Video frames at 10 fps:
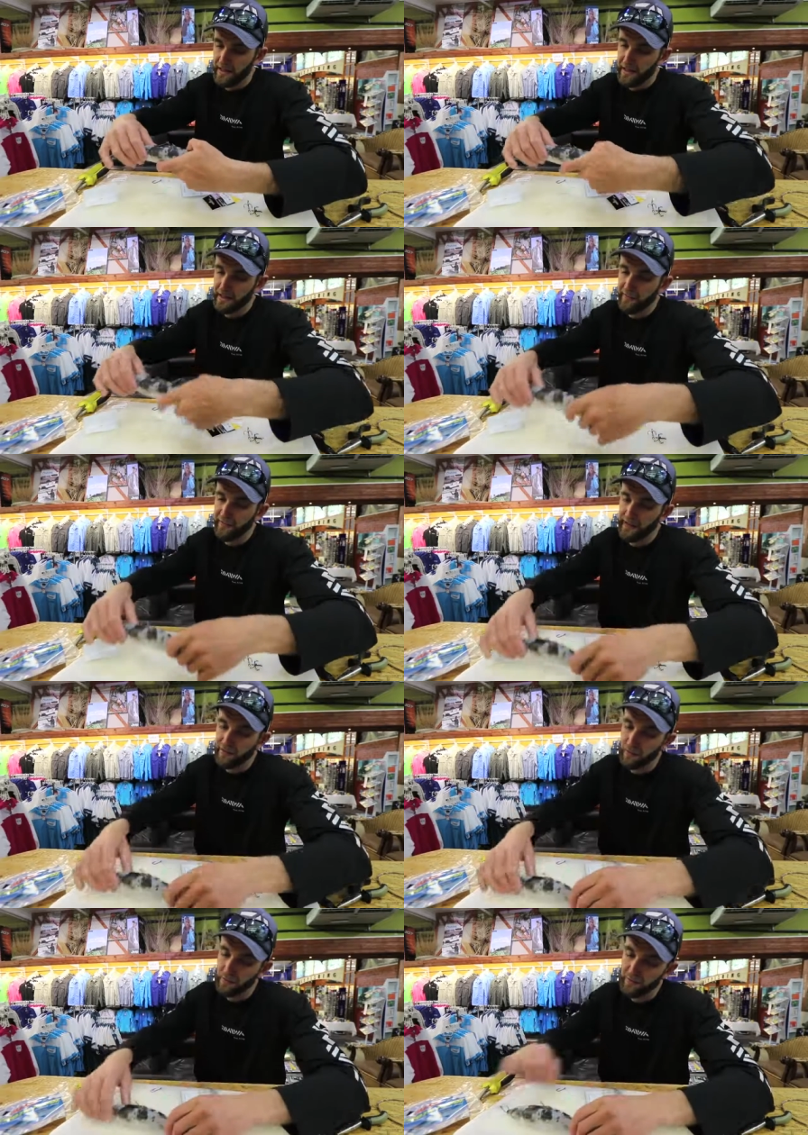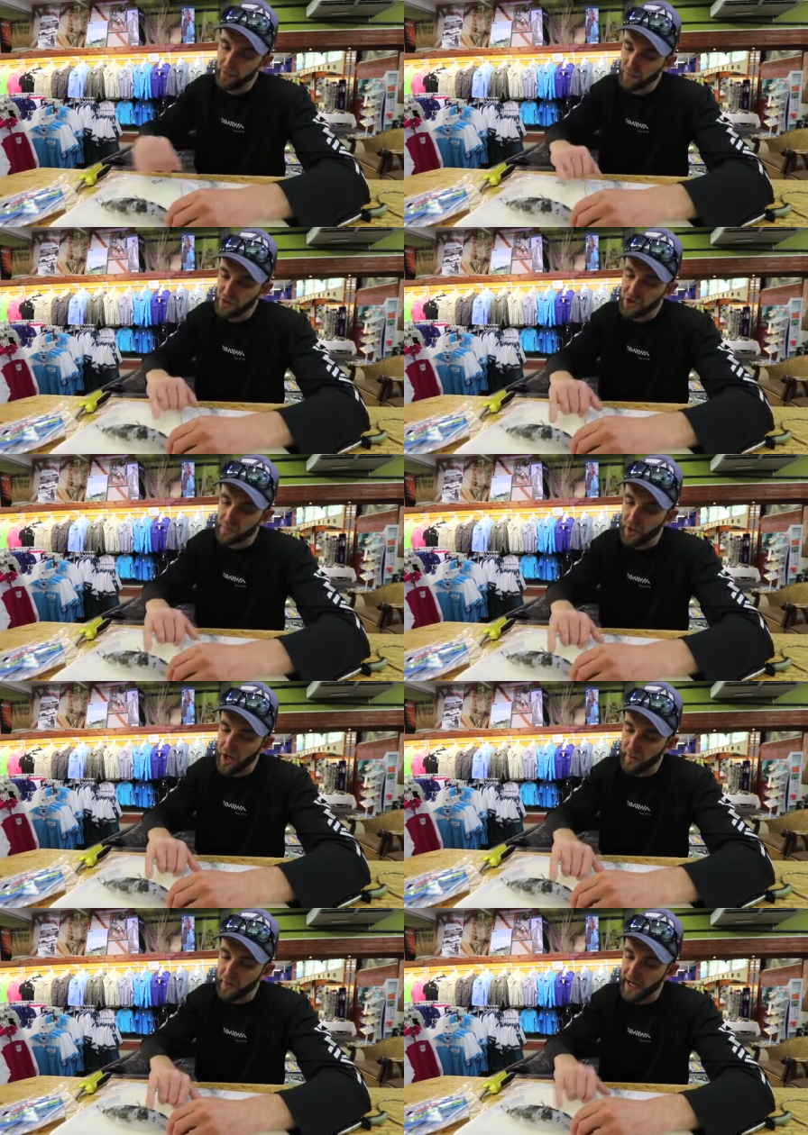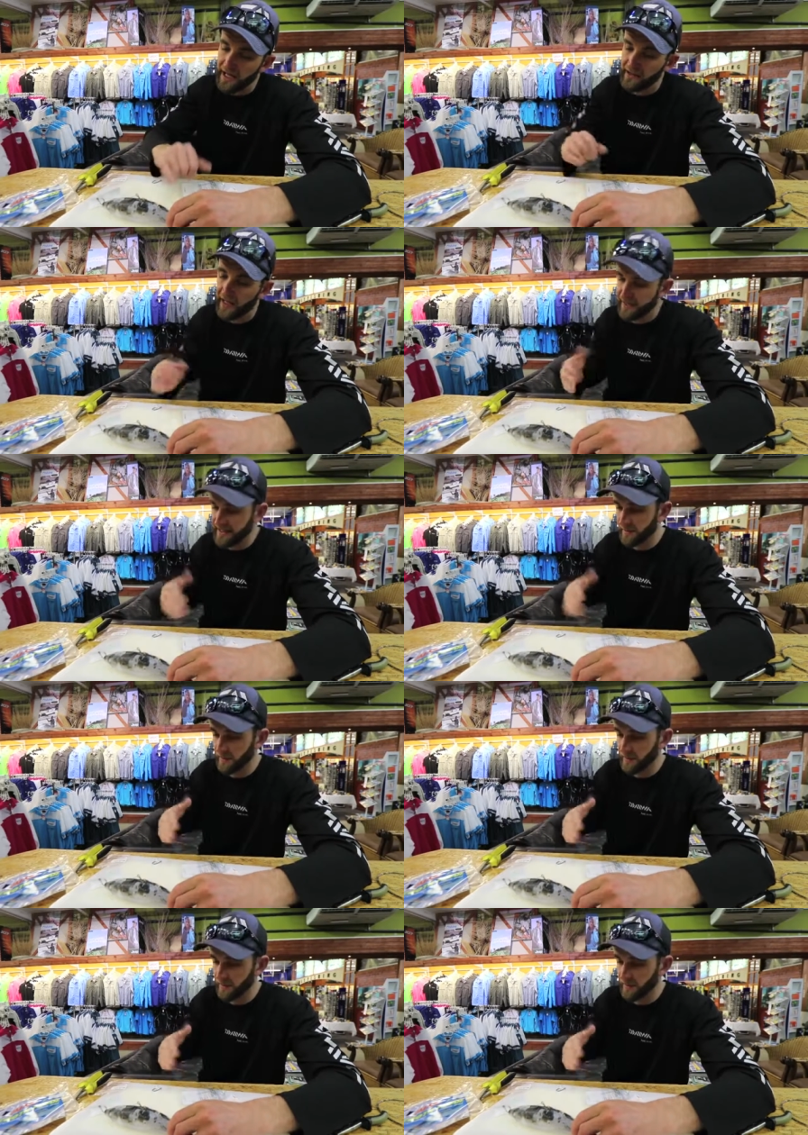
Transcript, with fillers: And I find if you push the barb out the other side,